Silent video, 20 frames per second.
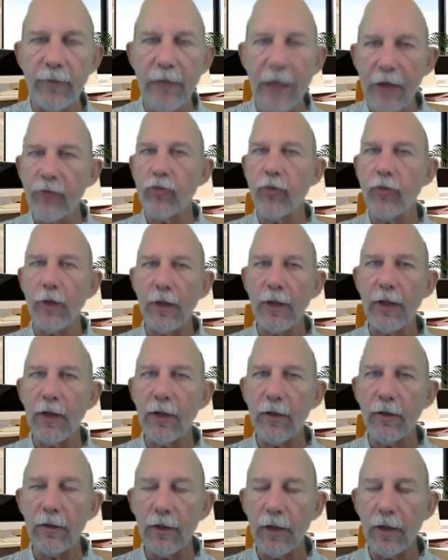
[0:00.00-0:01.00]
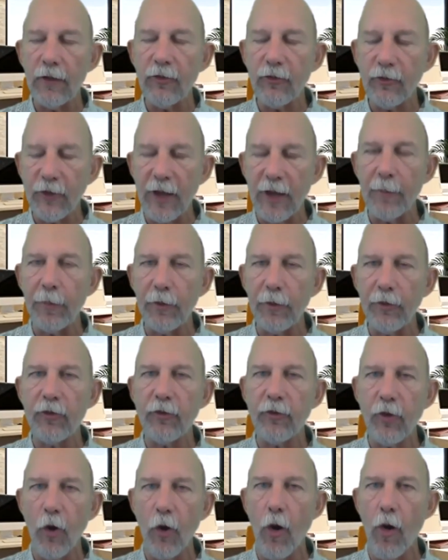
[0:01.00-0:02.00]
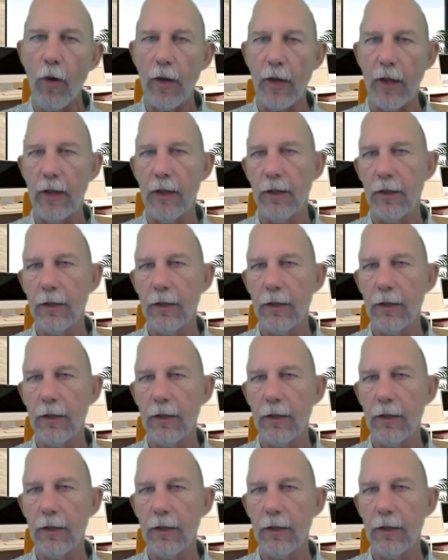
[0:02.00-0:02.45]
That's really the simple story.